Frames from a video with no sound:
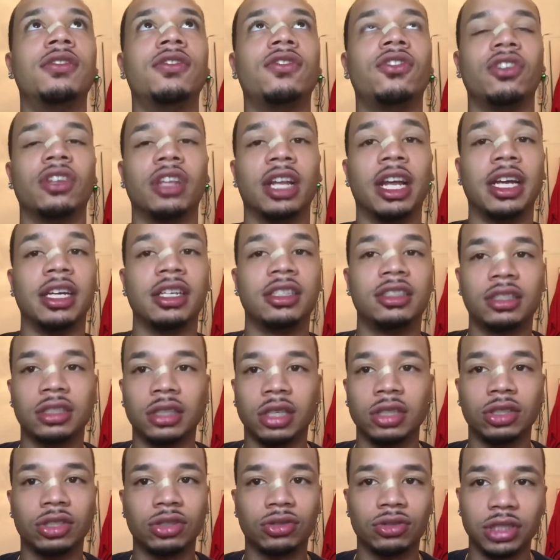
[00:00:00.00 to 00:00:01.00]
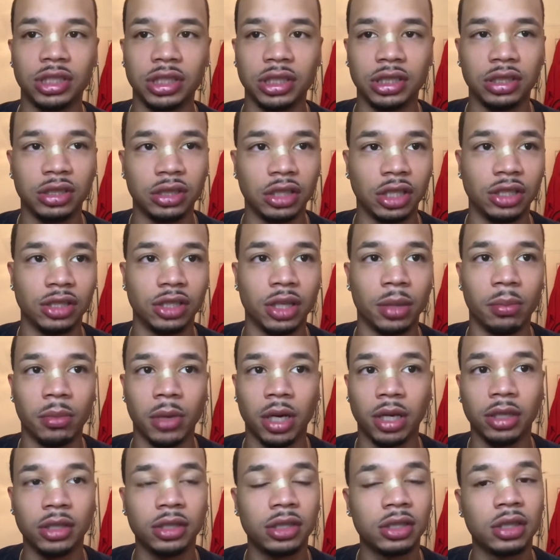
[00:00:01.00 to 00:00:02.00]
Like, sunscreen is a
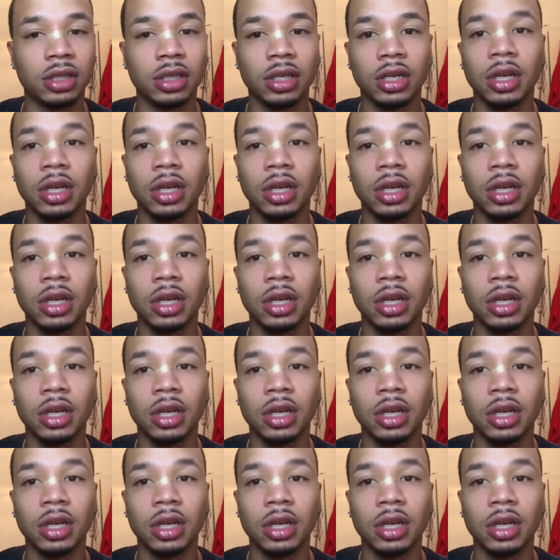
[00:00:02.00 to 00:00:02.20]
must.